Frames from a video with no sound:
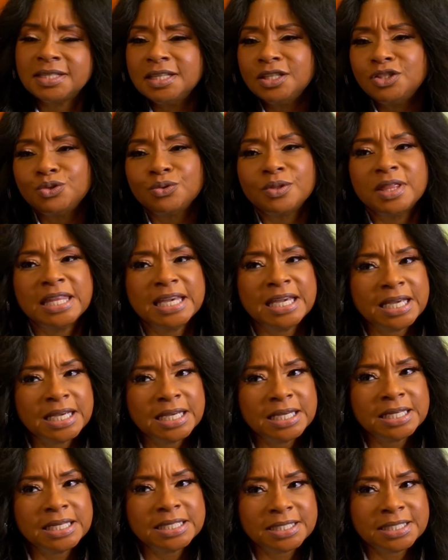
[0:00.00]
teach you
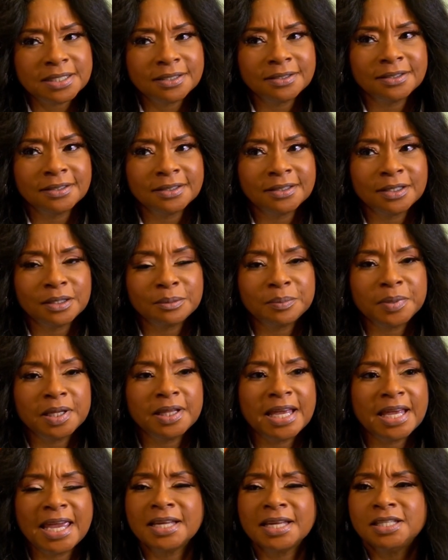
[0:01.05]
things, but
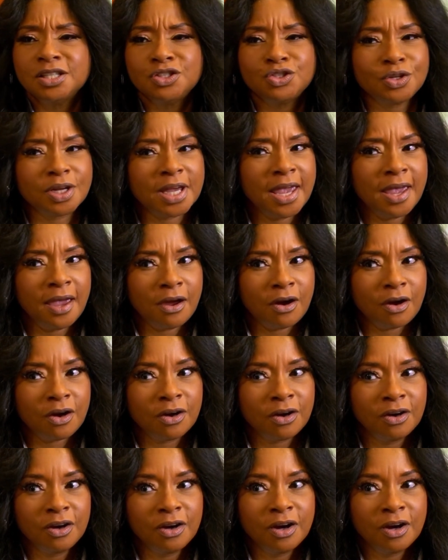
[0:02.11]
they can't teach you to care.